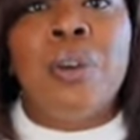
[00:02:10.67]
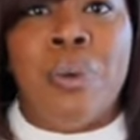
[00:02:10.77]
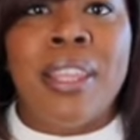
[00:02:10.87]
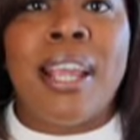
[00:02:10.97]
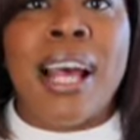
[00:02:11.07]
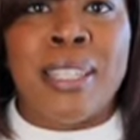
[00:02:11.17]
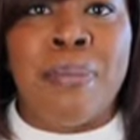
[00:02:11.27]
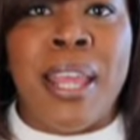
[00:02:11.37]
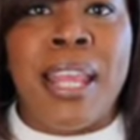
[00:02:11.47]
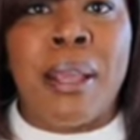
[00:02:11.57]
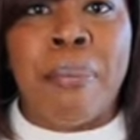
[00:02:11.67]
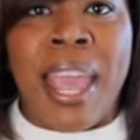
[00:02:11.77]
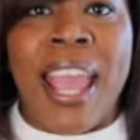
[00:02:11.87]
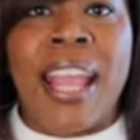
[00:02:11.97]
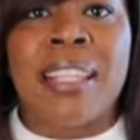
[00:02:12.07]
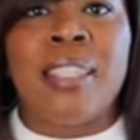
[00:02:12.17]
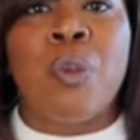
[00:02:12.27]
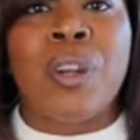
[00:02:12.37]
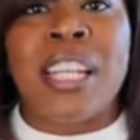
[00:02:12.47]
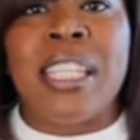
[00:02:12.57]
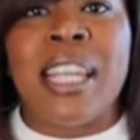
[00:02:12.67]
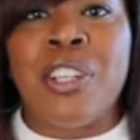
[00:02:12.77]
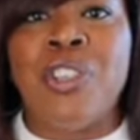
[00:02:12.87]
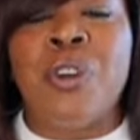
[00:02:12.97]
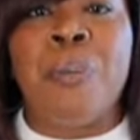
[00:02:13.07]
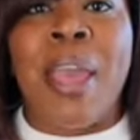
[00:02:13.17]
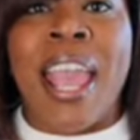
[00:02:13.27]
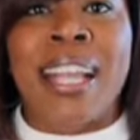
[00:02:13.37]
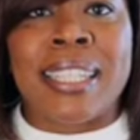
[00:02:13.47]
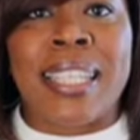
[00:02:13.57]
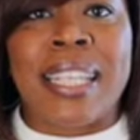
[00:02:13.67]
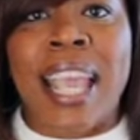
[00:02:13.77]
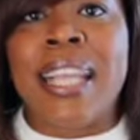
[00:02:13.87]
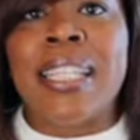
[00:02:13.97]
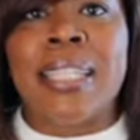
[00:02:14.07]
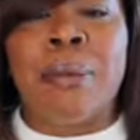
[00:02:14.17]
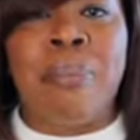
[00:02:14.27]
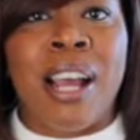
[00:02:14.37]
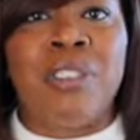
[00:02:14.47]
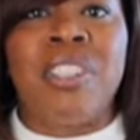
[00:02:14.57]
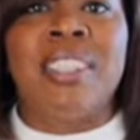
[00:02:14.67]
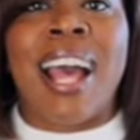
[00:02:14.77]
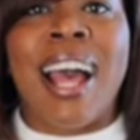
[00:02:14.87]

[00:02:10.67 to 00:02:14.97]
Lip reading: with cosmetic bags, organizational bags and cases and pouches.